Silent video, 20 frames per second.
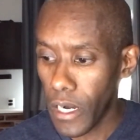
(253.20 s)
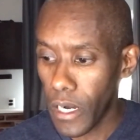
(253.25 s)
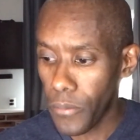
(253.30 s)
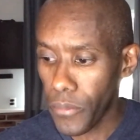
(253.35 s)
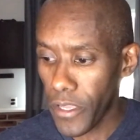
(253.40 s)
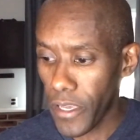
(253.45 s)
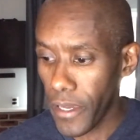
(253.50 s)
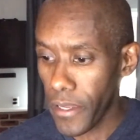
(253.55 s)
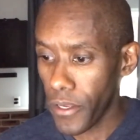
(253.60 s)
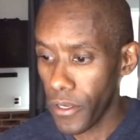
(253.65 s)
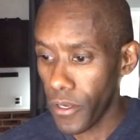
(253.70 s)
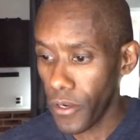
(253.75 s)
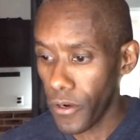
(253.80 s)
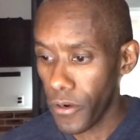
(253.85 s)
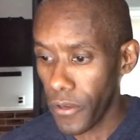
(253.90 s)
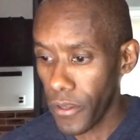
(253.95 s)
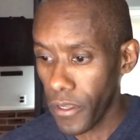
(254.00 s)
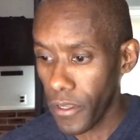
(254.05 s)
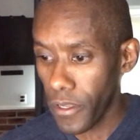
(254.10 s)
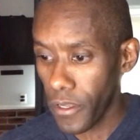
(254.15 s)

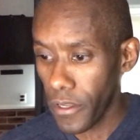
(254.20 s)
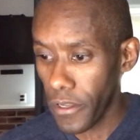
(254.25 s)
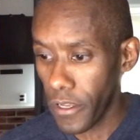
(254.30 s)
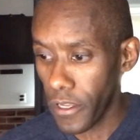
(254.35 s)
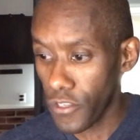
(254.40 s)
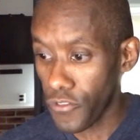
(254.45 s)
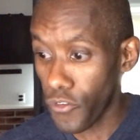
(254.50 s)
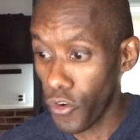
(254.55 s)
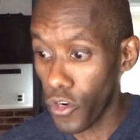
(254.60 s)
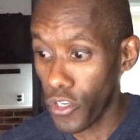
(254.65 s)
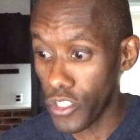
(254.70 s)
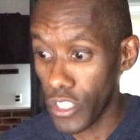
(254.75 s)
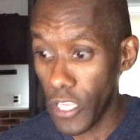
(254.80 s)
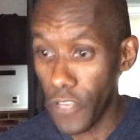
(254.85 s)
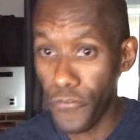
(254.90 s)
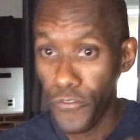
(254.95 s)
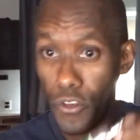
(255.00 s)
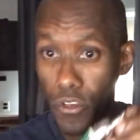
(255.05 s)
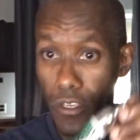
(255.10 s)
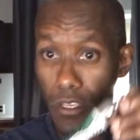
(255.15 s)
category. As far as
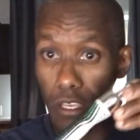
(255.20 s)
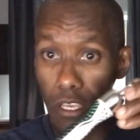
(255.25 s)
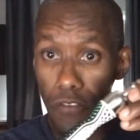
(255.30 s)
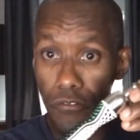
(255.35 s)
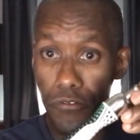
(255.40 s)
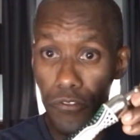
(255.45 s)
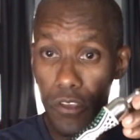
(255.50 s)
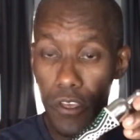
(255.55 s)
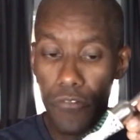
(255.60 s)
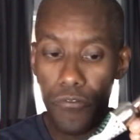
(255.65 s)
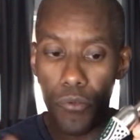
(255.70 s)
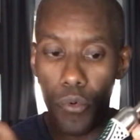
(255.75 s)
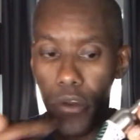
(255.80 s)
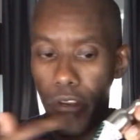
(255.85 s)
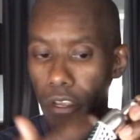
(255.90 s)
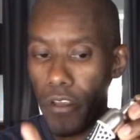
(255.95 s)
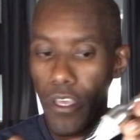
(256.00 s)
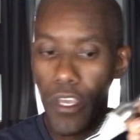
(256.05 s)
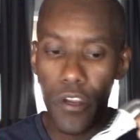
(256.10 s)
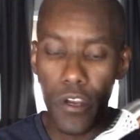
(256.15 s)
if one
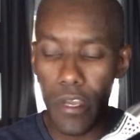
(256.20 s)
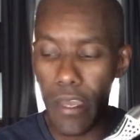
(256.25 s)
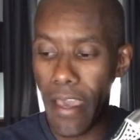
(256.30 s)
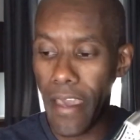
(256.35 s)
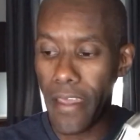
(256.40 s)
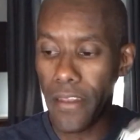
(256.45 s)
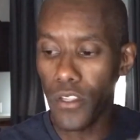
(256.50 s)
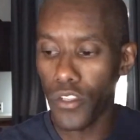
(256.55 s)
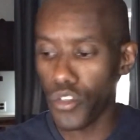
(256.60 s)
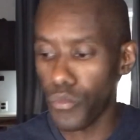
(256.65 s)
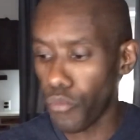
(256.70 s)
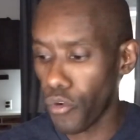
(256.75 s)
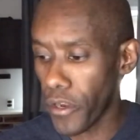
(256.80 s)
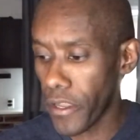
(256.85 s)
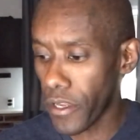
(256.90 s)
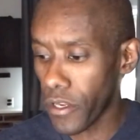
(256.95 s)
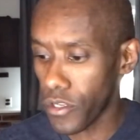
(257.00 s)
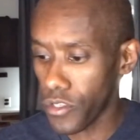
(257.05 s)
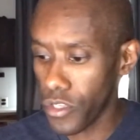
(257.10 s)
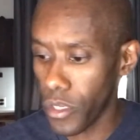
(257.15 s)
of your handles
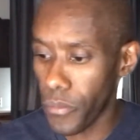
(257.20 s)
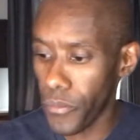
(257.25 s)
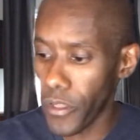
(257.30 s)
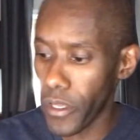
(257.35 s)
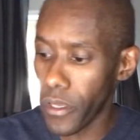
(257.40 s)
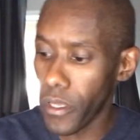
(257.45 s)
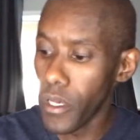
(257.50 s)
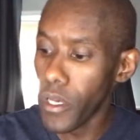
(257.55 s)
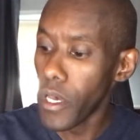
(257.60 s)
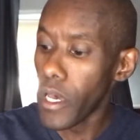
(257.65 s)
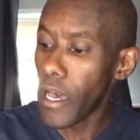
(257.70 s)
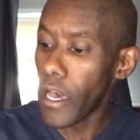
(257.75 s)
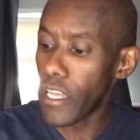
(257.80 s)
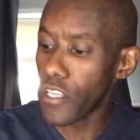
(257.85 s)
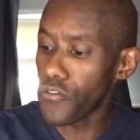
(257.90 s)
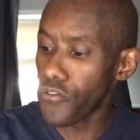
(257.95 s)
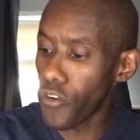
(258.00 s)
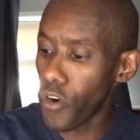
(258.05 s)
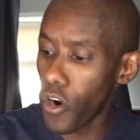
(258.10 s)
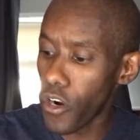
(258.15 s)
break or something. As
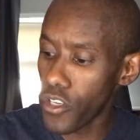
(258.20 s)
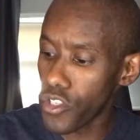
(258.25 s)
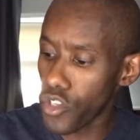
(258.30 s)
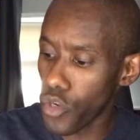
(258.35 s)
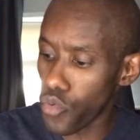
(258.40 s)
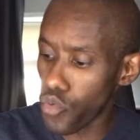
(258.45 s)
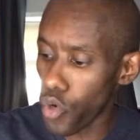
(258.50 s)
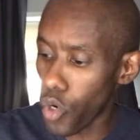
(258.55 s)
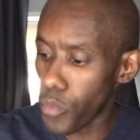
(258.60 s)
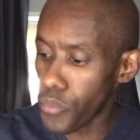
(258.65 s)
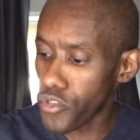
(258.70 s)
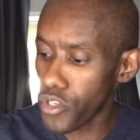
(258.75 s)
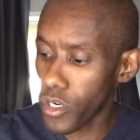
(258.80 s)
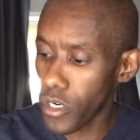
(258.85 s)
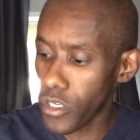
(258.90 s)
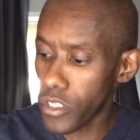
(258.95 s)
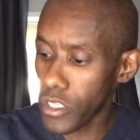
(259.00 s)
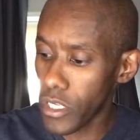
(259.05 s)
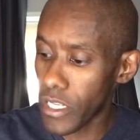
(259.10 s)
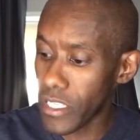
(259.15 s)
far as the ropes
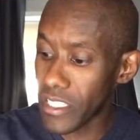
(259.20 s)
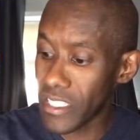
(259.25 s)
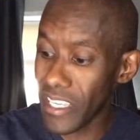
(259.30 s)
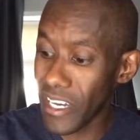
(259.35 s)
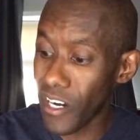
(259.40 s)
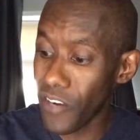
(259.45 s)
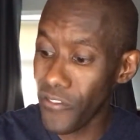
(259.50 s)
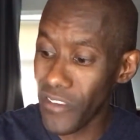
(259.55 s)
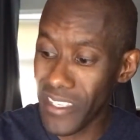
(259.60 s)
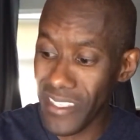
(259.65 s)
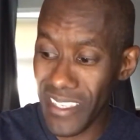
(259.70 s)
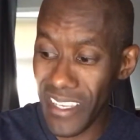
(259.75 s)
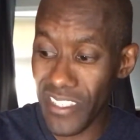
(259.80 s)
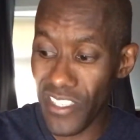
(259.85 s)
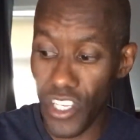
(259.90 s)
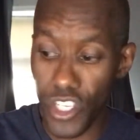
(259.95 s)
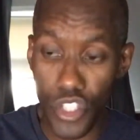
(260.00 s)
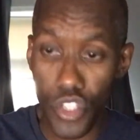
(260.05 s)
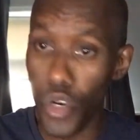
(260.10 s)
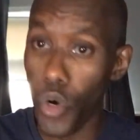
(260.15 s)
itself, it says
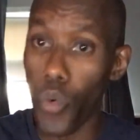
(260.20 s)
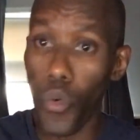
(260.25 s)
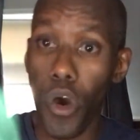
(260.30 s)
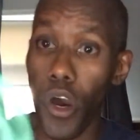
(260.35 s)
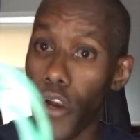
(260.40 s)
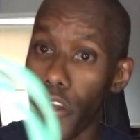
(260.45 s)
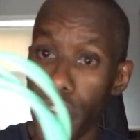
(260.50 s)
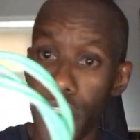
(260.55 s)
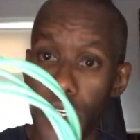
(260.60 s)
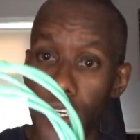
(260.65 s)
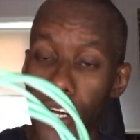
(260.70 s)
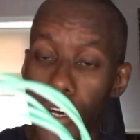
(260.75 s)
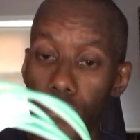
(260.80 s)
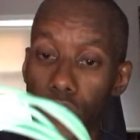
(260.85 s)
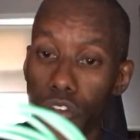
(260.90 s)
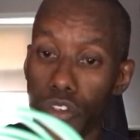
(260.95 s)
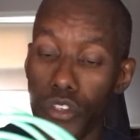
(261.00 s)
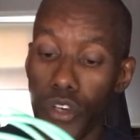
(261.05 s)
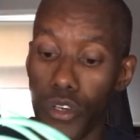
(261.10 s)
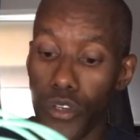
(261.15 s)
there's no warranty
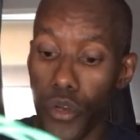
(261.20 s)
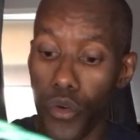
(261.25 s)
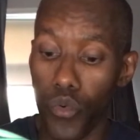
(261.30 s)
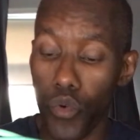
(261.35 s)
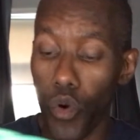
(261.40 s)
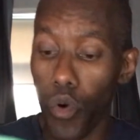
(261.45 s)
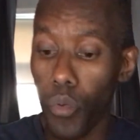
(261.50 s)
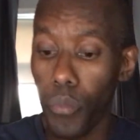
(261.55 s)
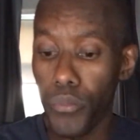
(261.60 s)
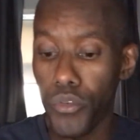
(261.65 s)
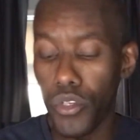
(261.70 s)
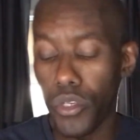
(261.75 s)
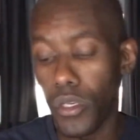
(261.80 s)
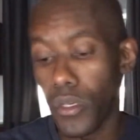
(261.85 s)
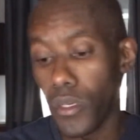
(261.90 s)
covers on the ropes,